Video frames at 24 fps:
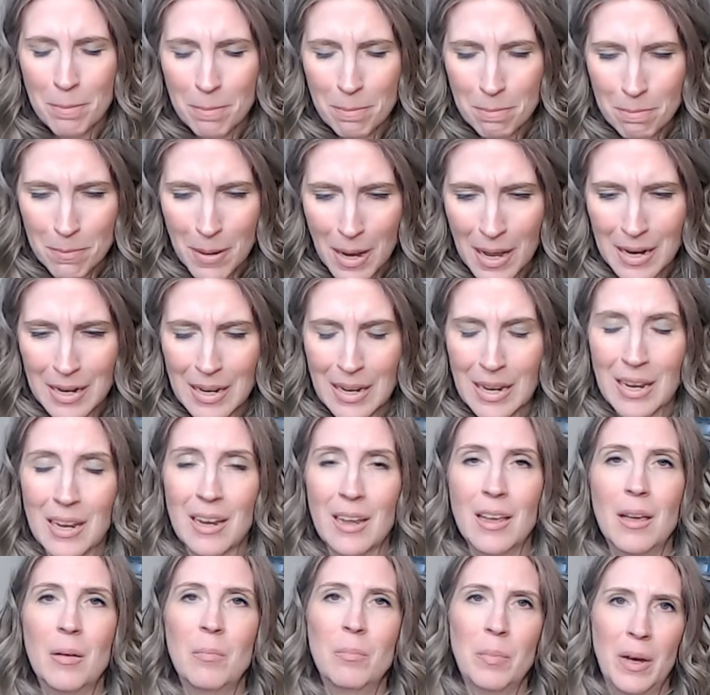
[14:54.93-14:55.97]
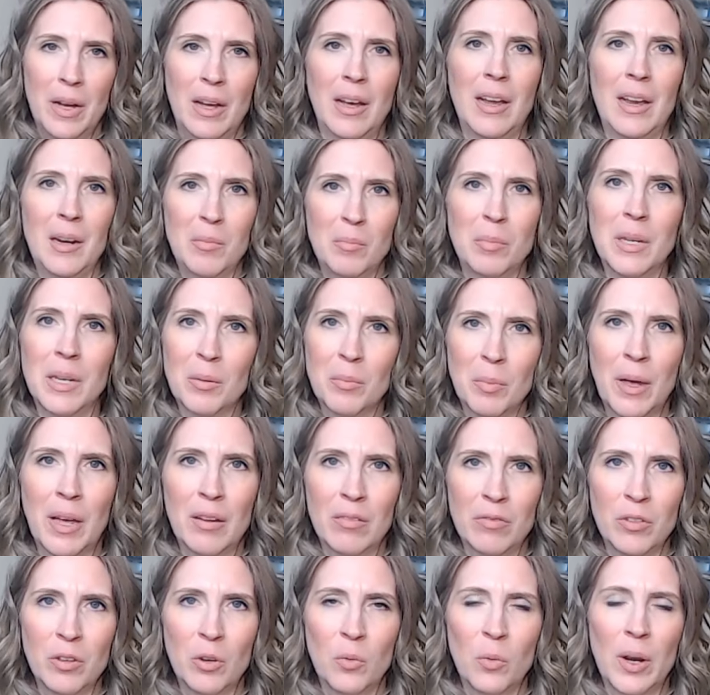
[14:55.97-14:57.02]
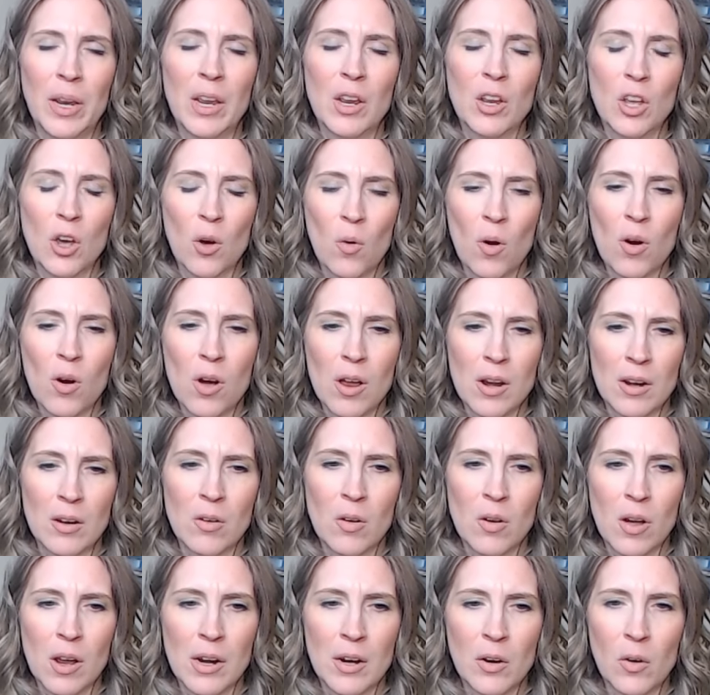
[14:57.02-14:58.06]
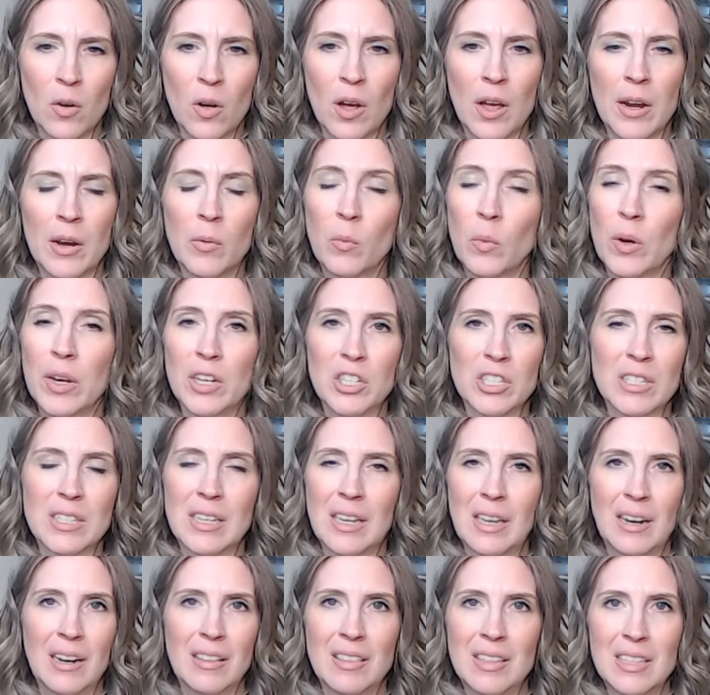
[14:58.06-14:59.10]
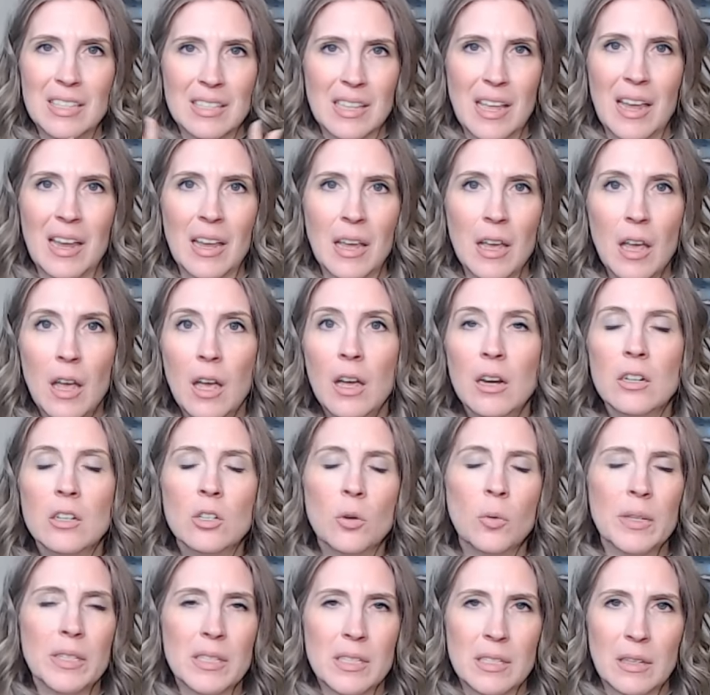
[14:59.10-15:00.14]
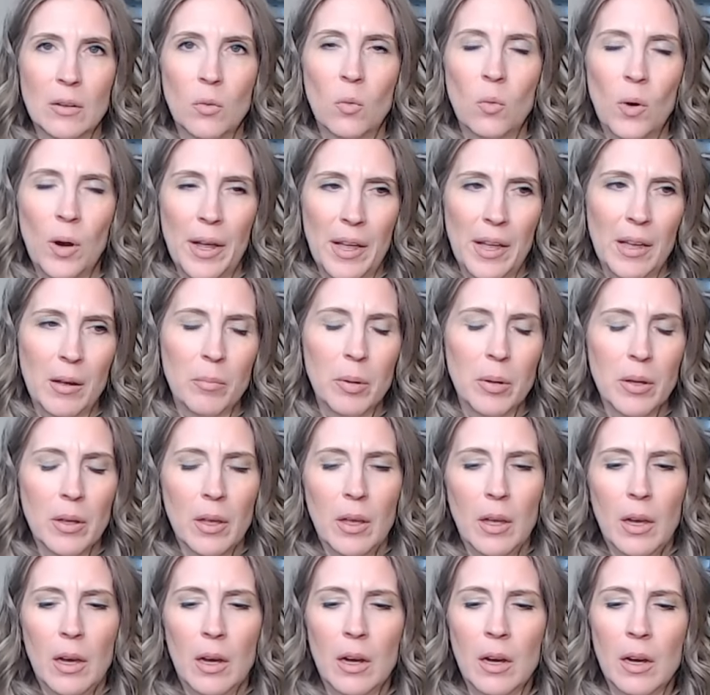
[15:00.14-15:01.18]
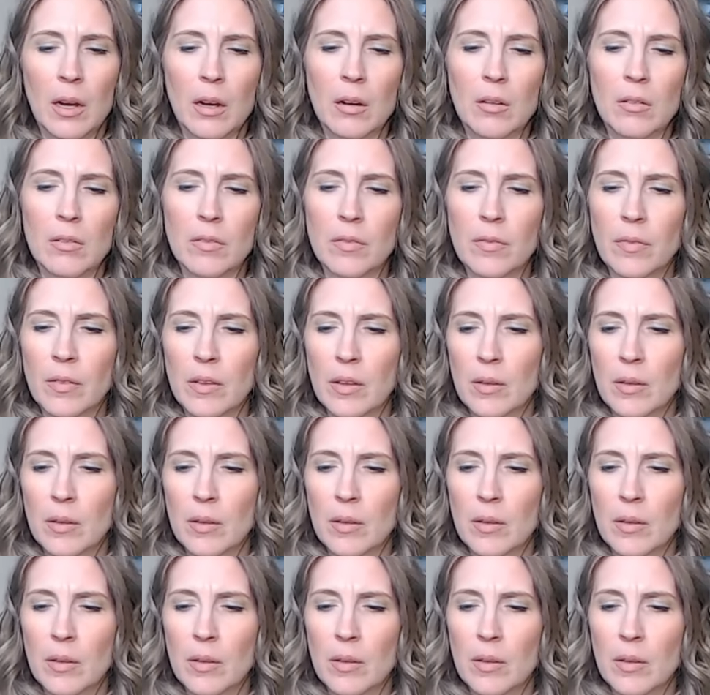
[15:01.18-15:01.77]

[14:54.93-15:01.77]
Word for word: money behind big pet food. We could go on and on and on, and we just get in this like twisted web of